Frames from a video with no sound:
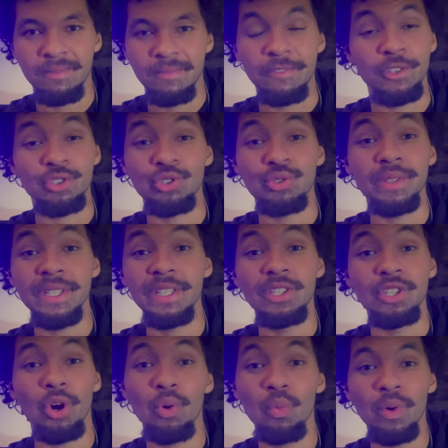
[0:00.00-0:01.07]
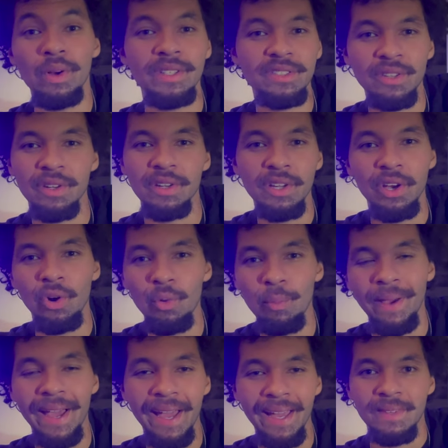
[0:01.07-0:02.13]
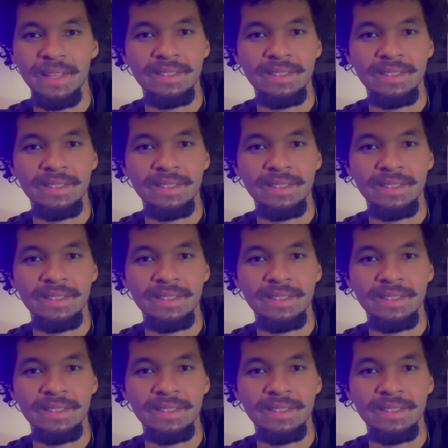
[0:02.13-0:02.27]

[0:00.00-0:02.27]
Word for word: virtually no one is gonna go back